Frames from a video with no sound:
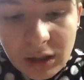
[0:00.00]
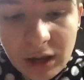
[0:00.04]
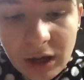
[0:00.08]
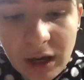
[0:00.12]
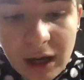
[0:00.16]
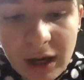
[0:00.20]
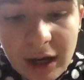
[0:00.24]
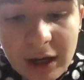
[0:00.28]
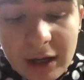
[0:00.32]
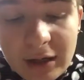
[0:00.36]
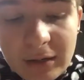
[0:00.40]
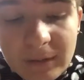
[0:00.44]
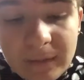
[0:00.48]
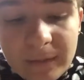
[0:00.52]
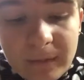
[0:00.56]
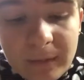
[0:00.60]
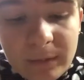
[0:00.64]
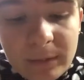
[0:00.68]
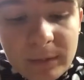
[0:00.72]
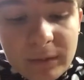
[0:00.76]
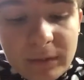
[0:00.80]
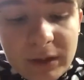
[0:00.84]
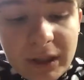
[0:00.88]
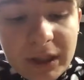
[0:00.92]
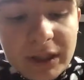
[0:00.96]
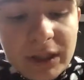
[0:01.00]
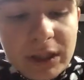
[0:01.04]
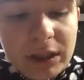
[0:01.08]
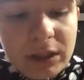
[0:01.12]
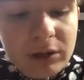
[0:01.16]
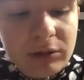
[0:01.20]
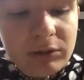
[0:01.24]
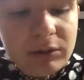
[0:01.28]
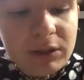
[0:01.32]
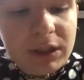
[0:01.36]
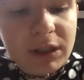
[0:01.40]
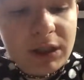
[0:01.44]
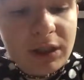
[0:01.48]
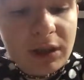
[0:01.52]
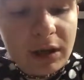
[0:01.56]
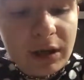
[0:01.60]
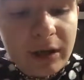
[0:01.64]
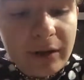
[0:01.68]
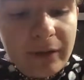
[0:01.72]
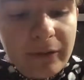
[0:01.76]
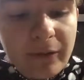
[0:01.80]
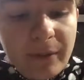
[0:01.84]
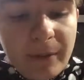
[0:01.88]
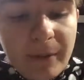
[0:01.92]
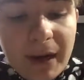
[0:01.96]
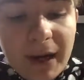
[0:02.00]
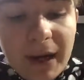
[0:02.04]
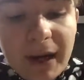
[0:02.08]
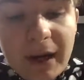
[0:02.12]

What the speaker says: I like to use yarn for my